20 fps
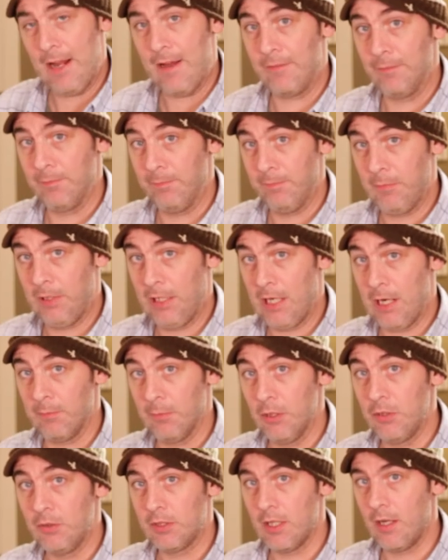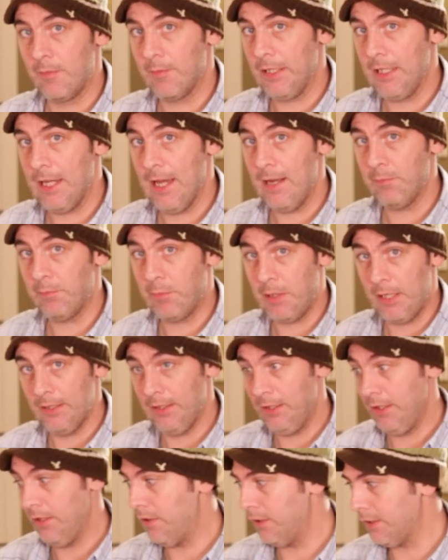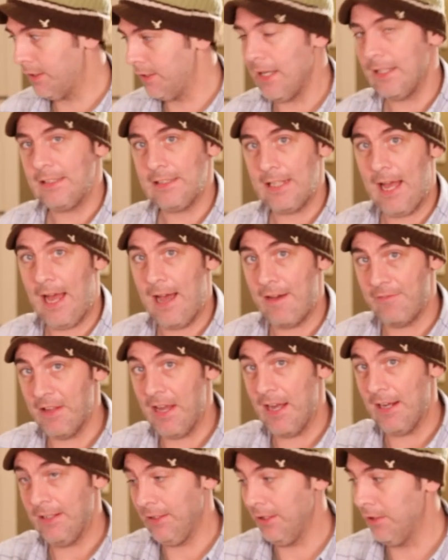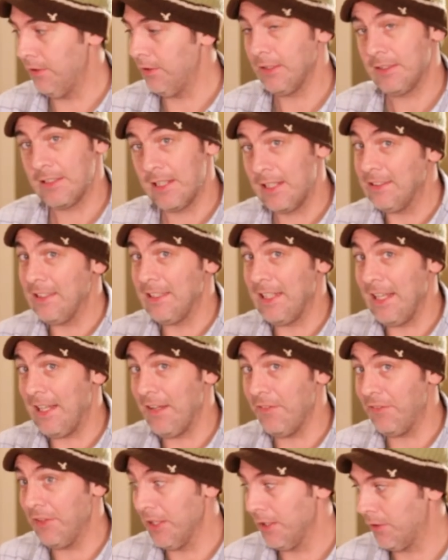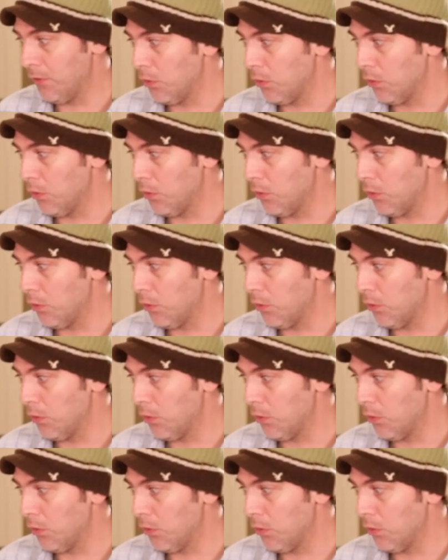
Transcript: had them come loose on me yet, but you know, it's nice to have that. You know, it's nice that they give you the